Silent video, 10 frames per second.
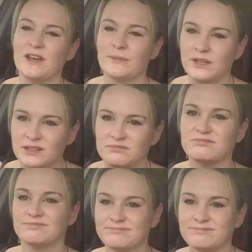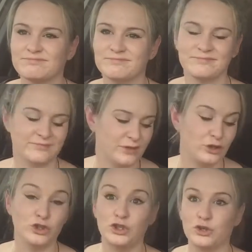something
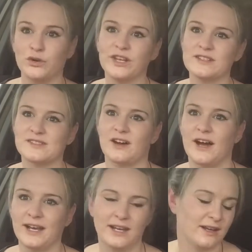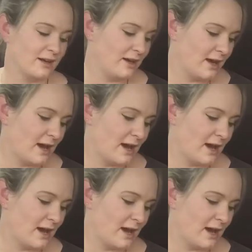new and exciting.